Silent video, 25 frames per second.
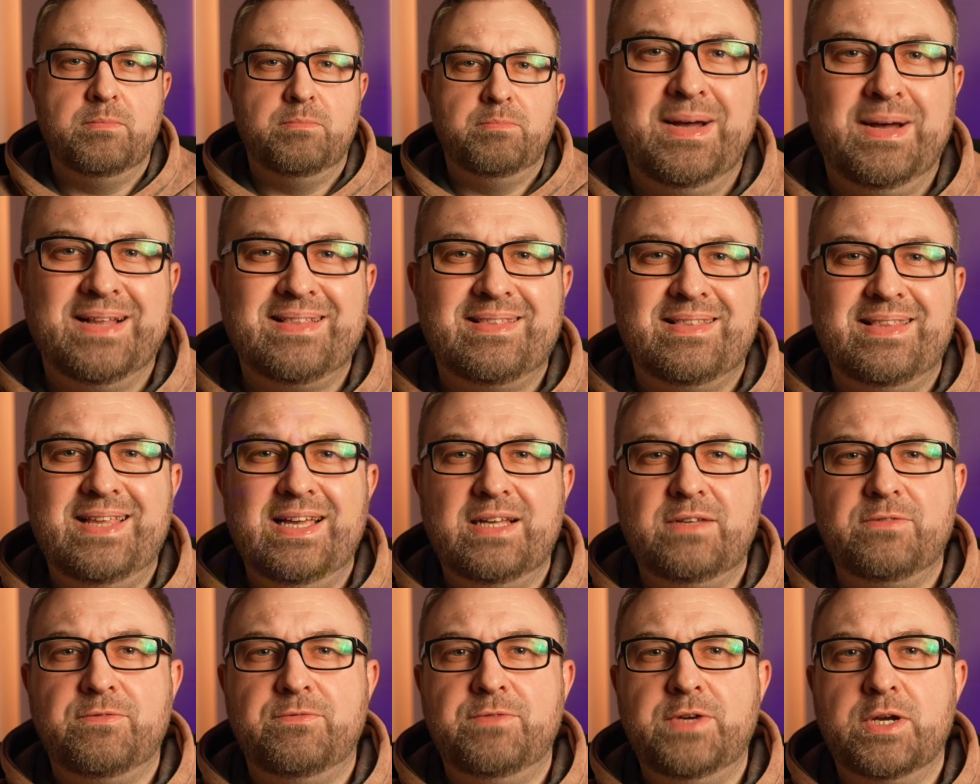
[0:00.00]
But
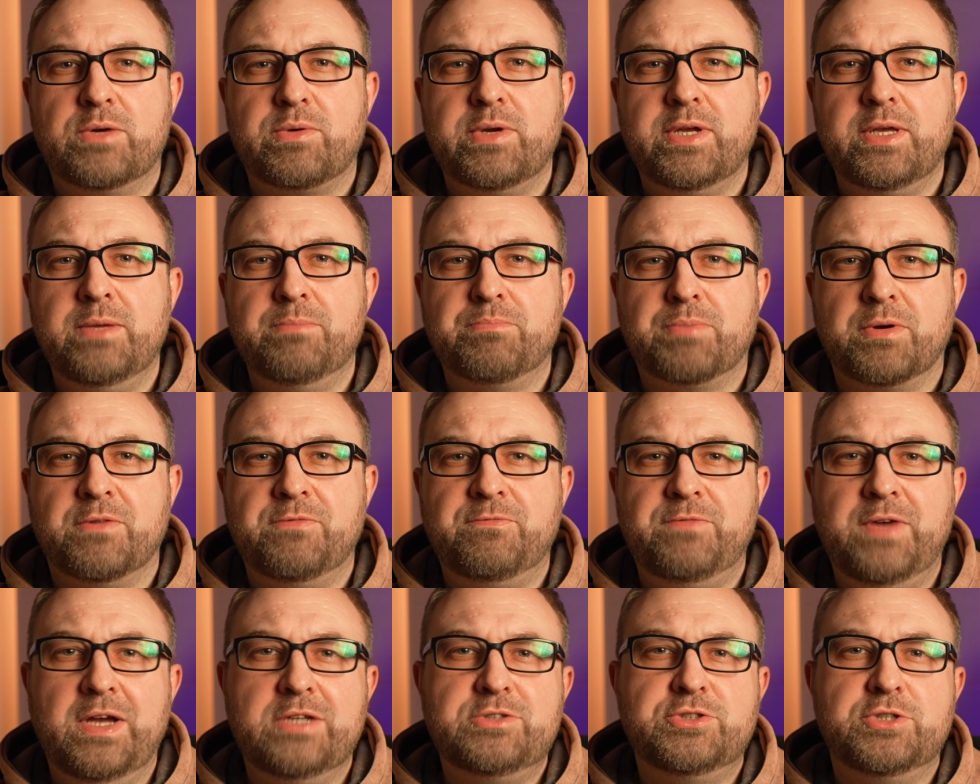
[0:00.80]
that very
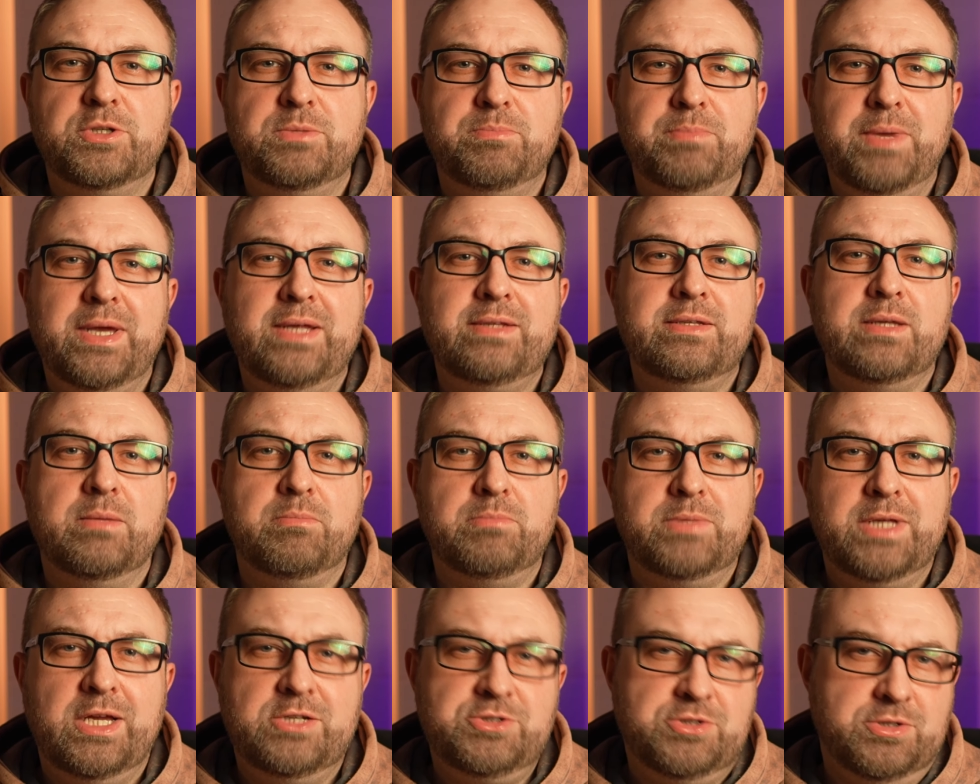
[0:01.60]
imperfection made
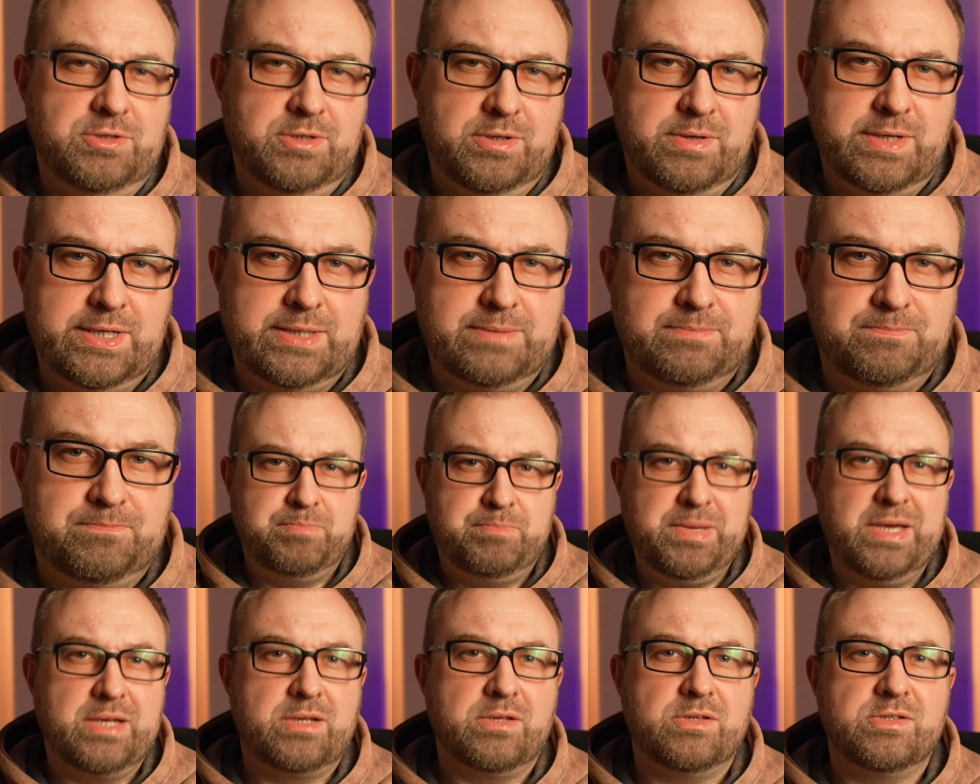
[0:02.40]
them legendary.
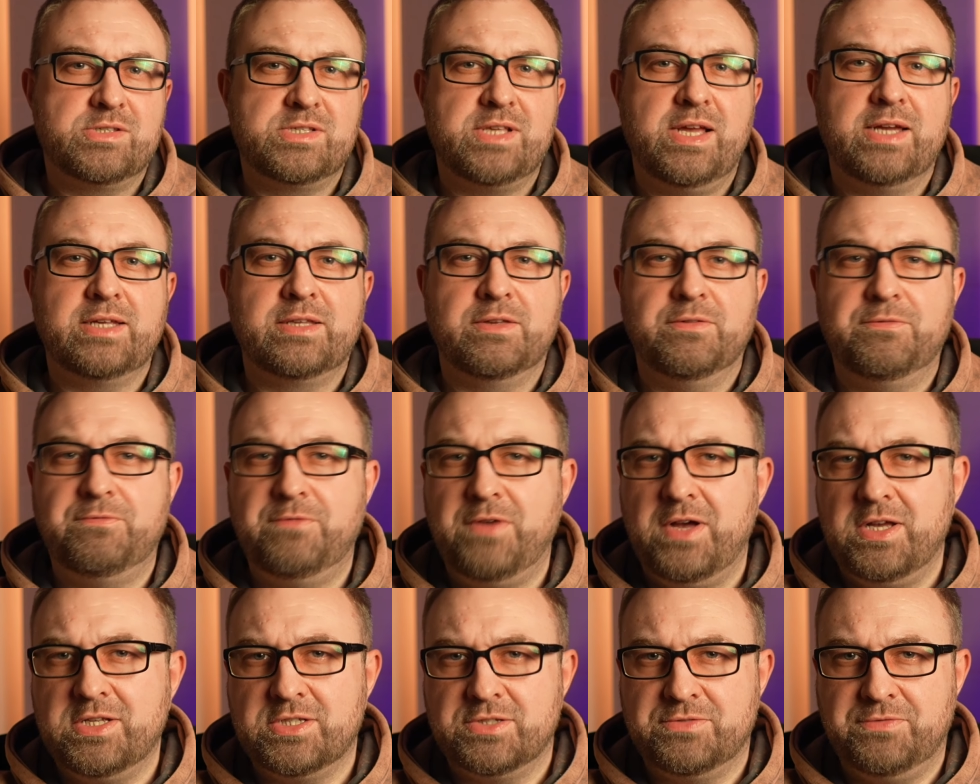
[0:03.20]
Pedals like the
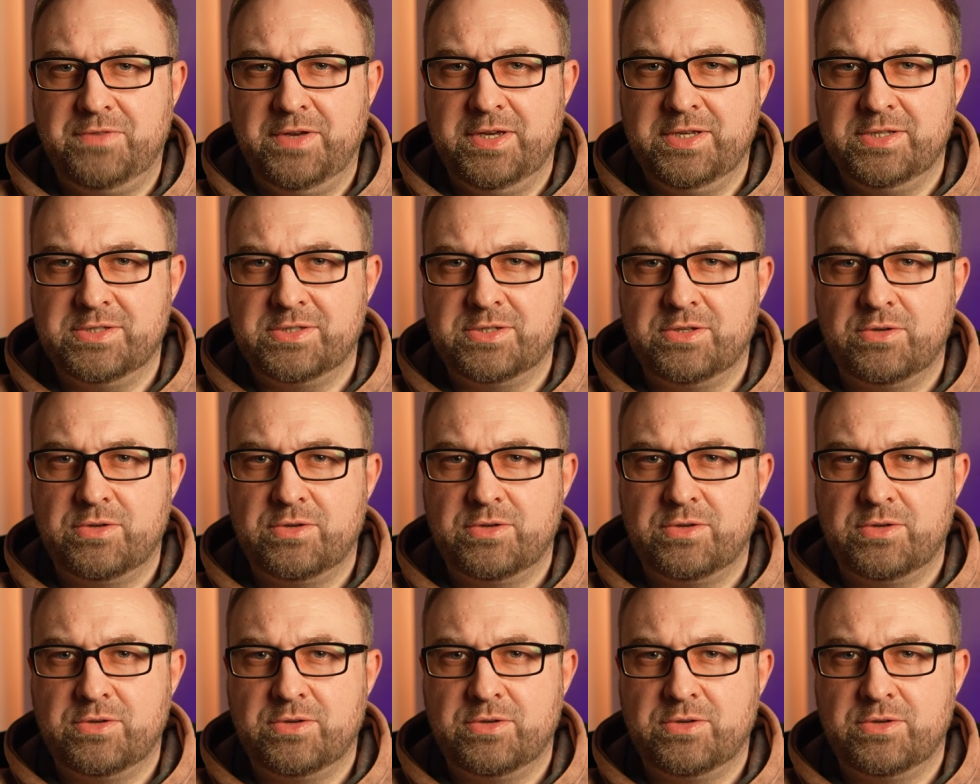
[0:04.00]
Fuzz Phase,